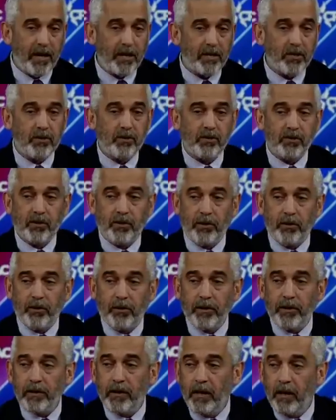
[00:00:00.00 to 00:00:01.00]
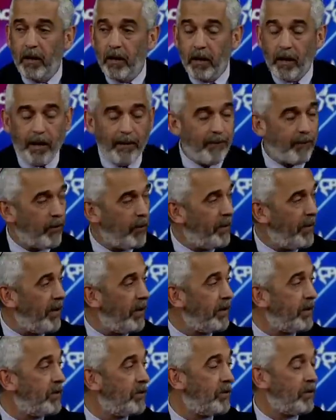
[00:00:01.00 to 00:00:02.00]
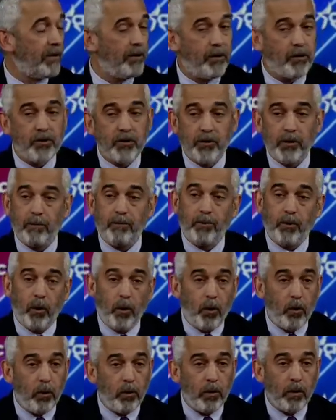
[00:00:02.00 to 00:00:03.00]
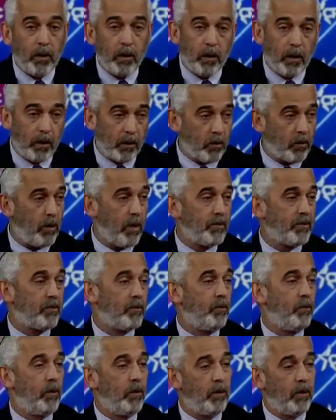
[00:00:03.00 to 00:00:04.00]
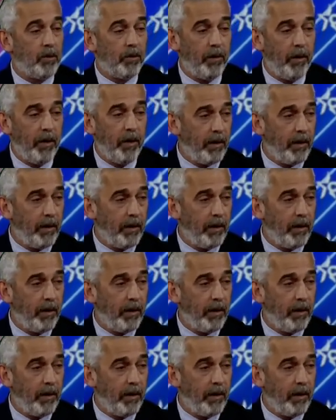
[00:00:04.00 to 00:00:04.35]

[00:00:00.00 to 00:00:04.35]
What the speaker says: national security and for America's leadership role across the world.